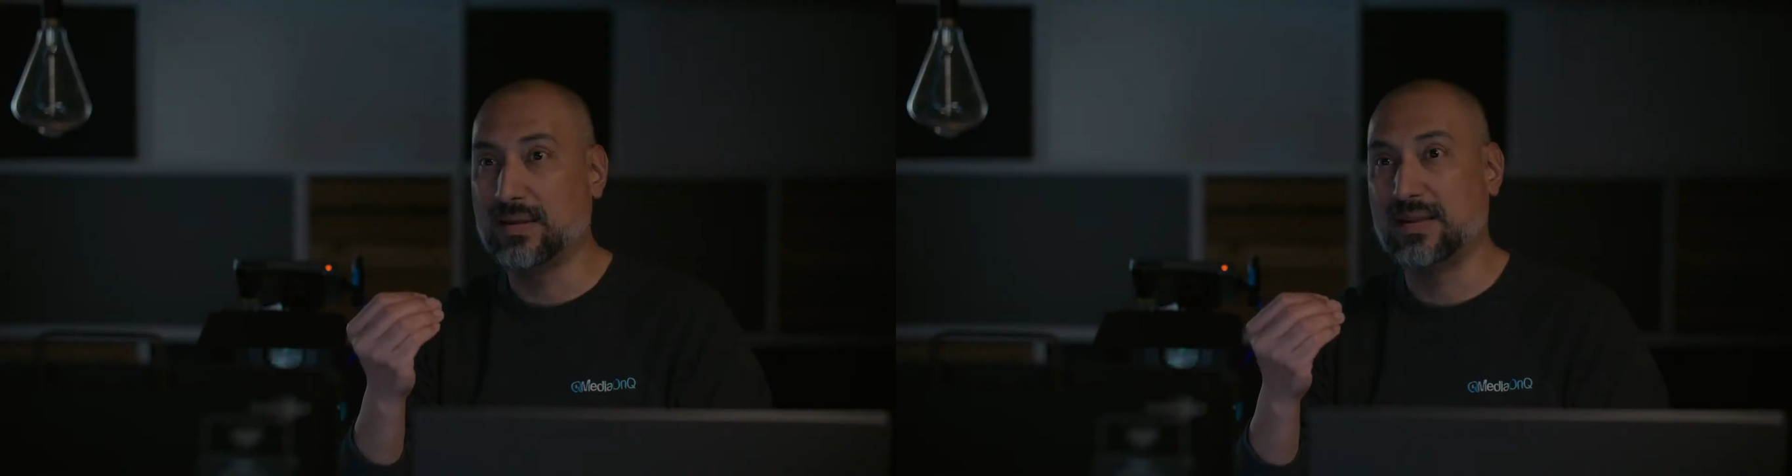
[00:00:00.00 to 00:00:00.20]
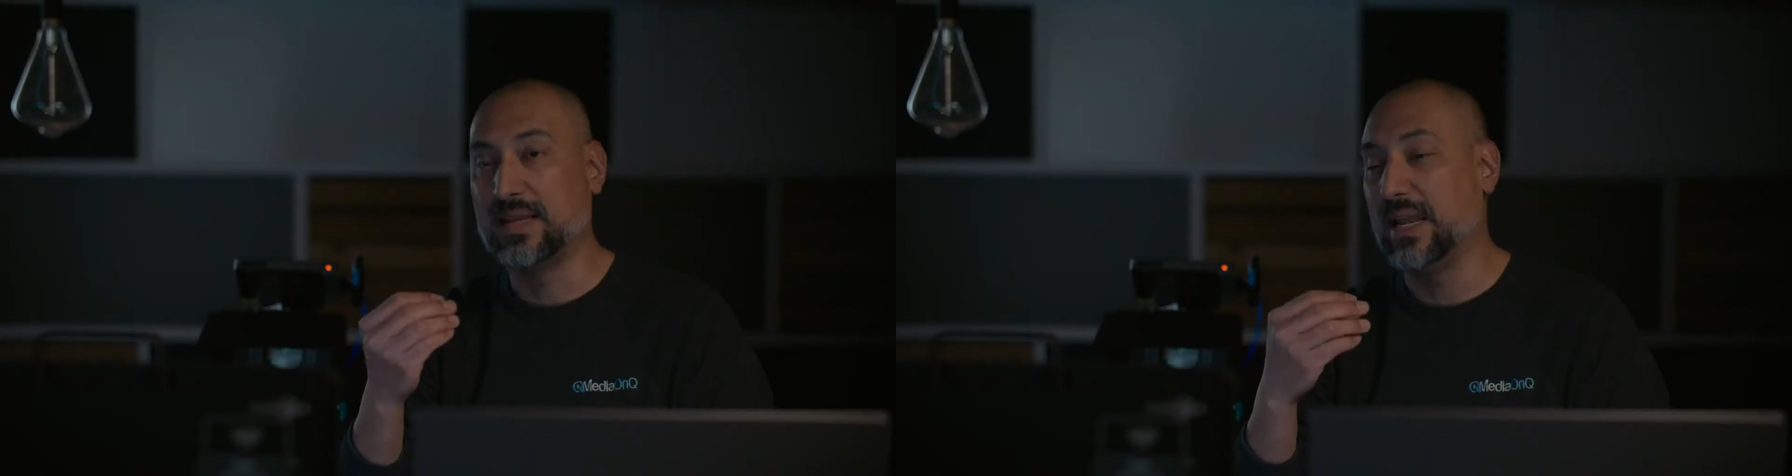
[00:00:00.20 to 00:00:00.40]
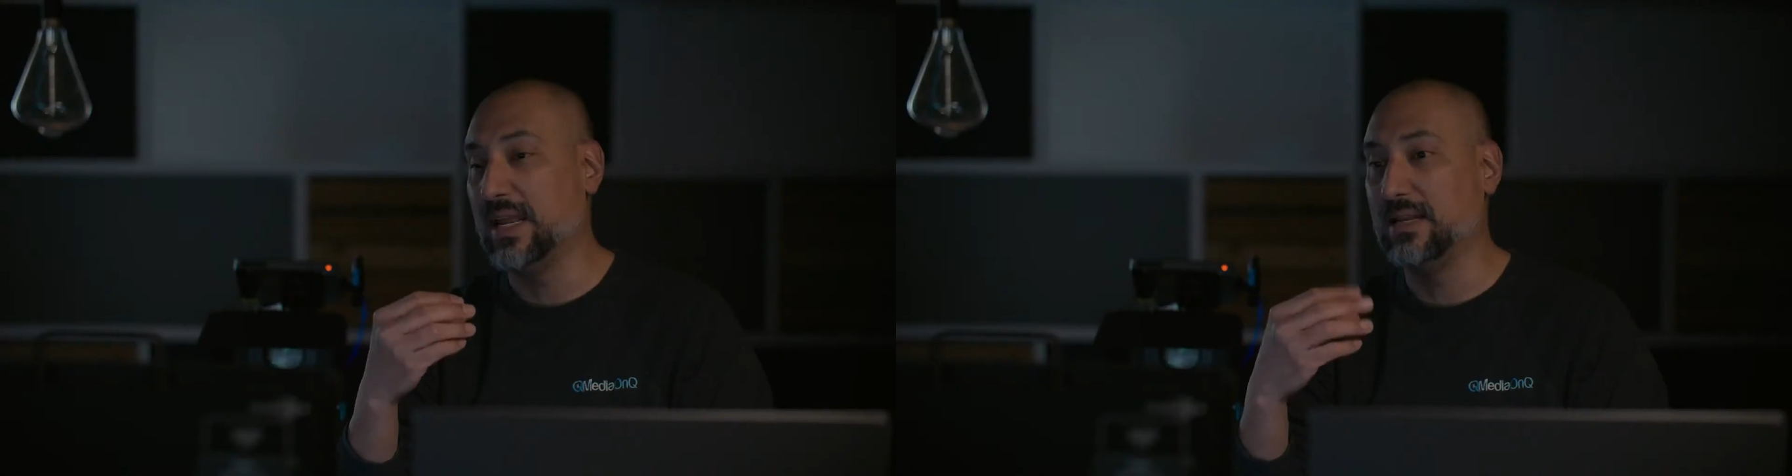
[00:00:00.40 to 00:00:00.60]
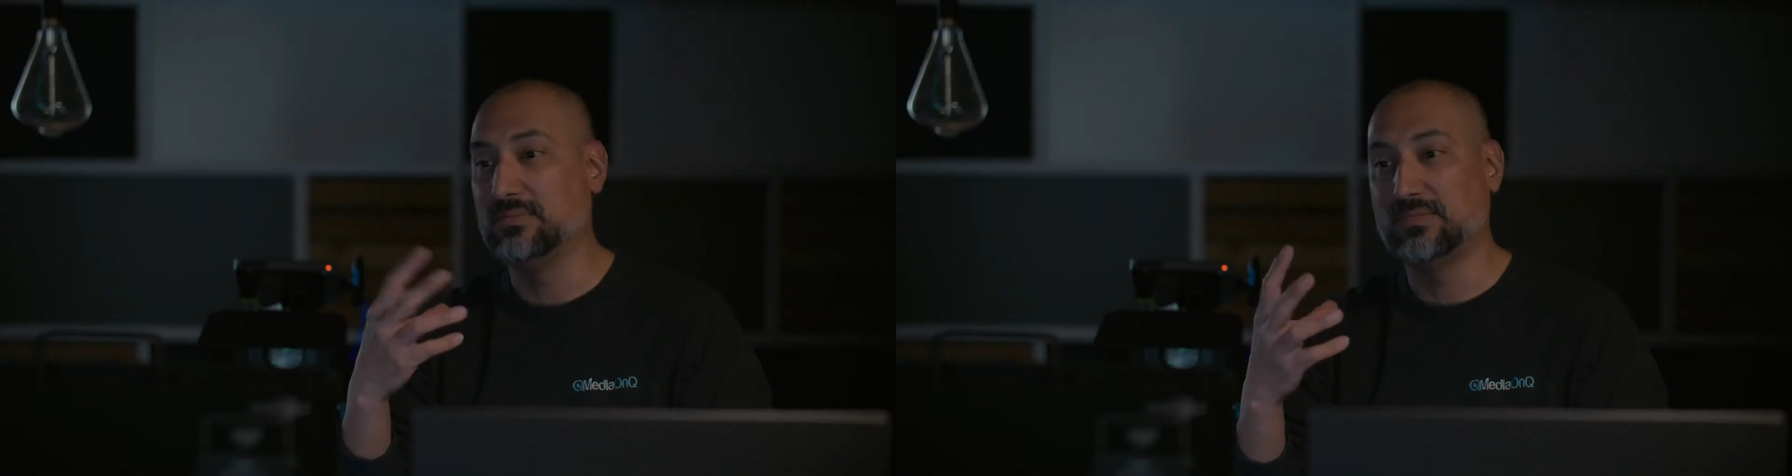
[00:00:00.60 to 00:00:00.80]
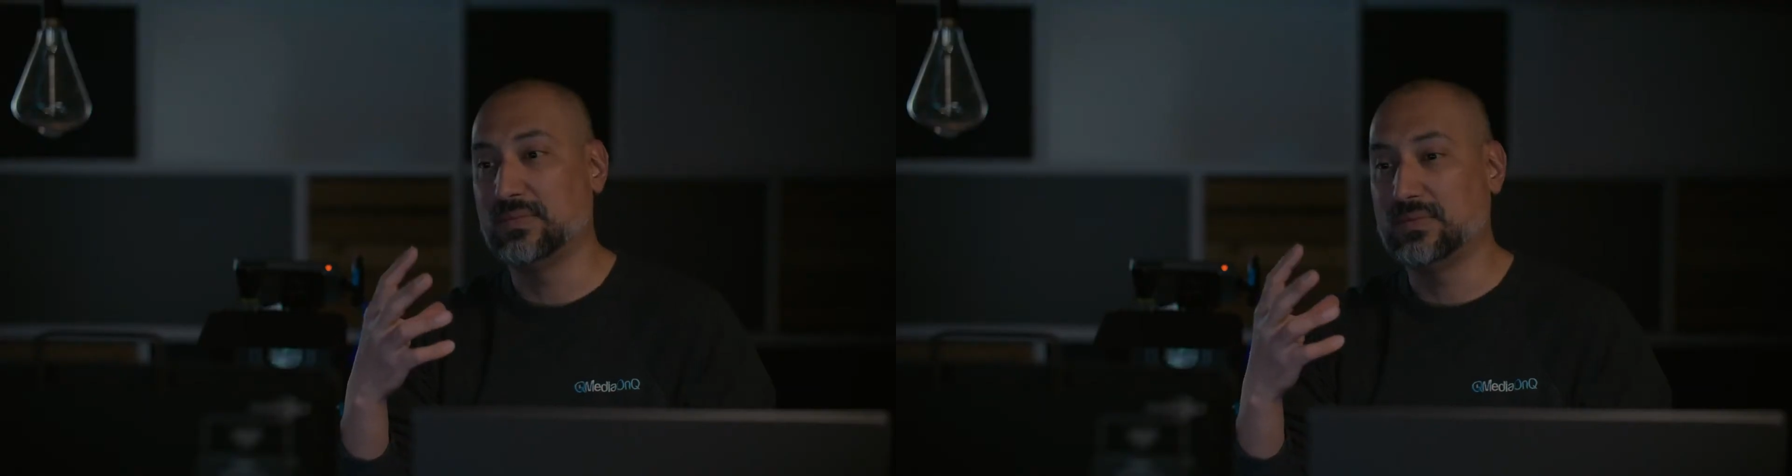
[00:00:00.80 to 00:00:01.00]

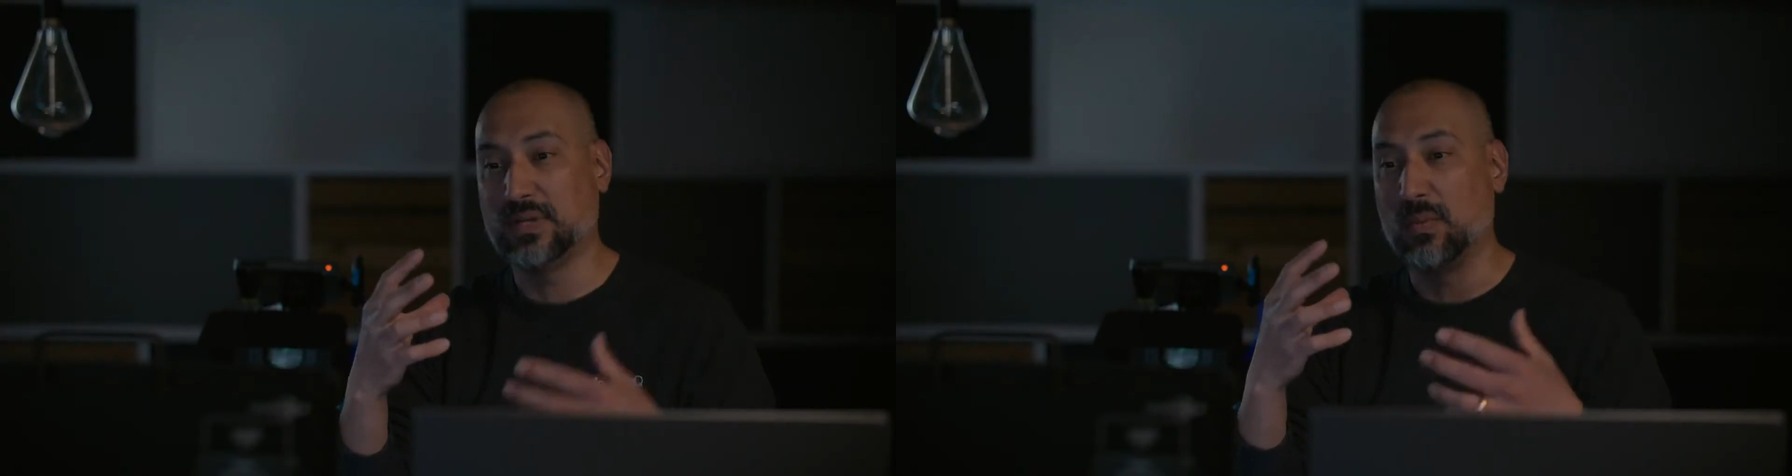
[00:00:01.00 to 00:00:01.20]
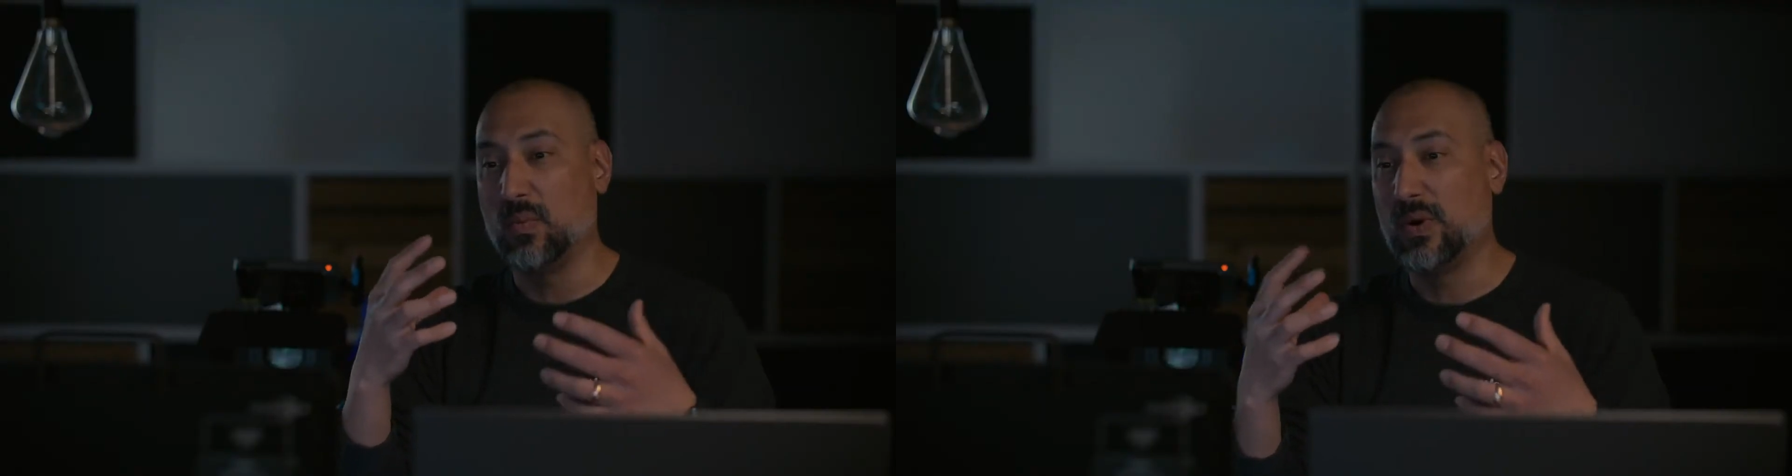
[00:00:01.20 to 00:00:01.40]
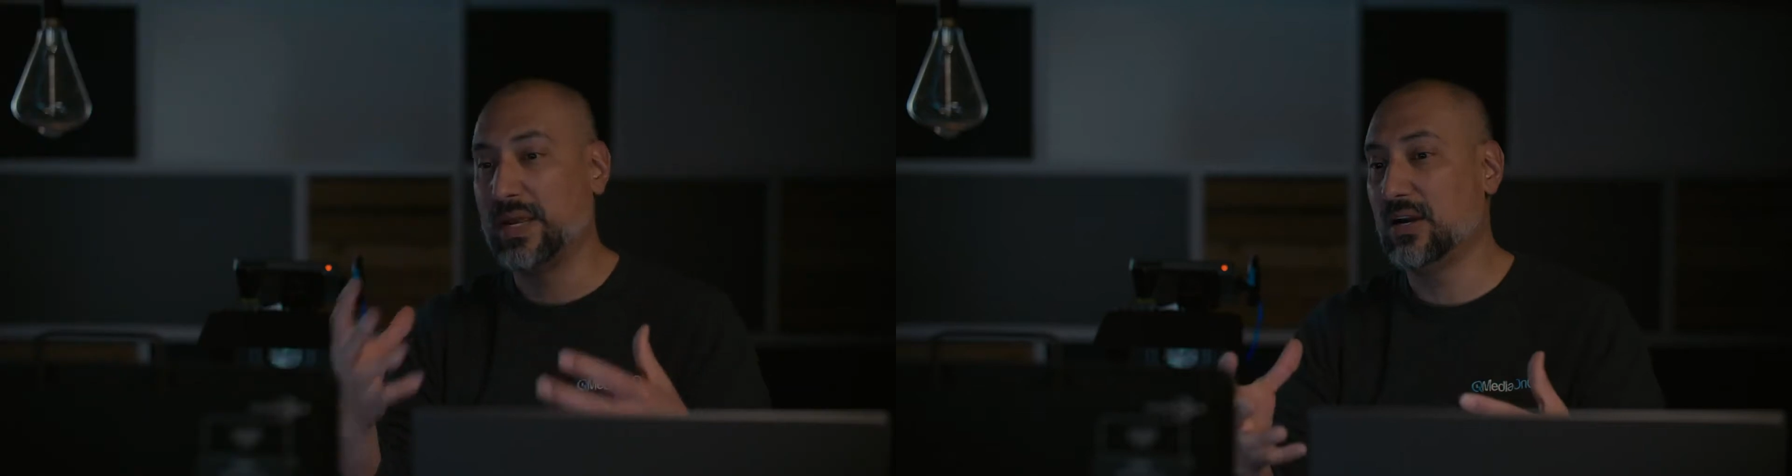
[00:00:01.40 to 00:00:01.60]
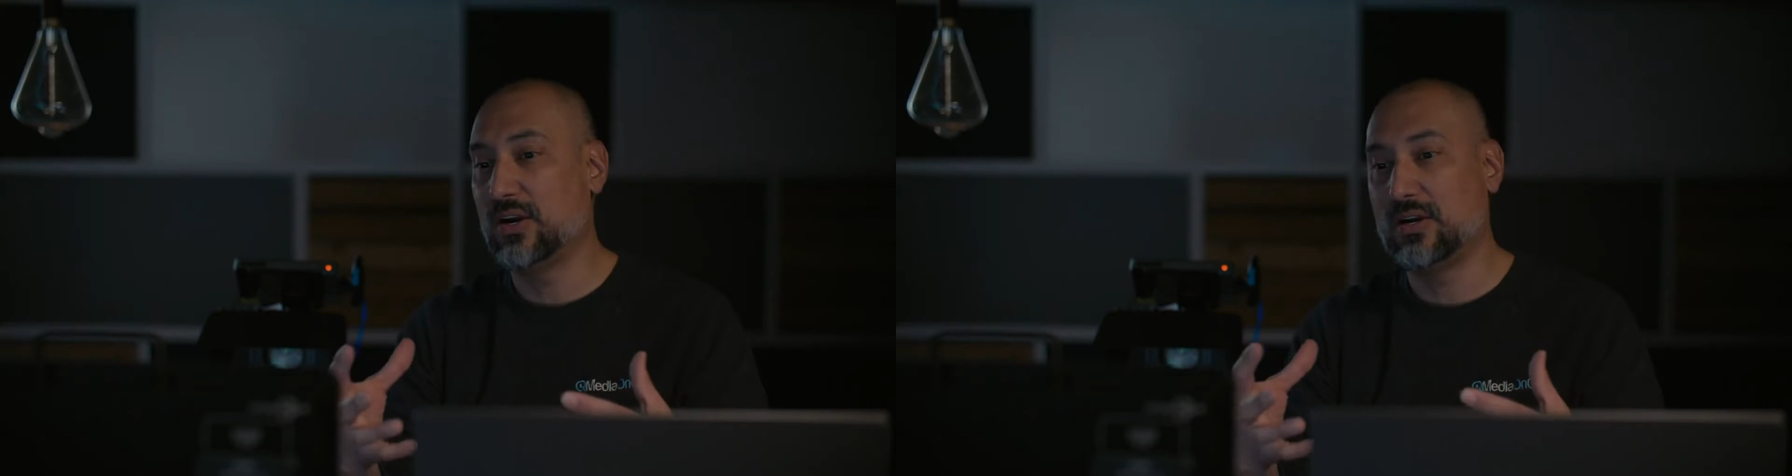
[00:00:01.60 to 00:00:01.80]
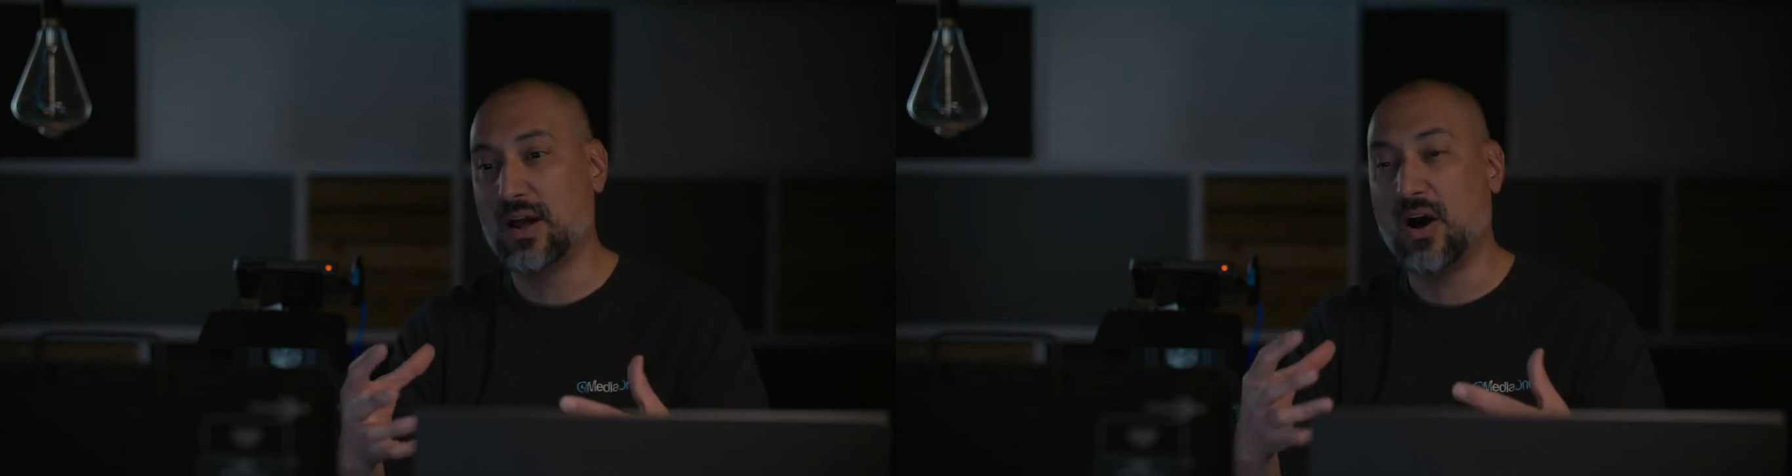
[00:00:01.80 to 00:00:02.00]
getting some weird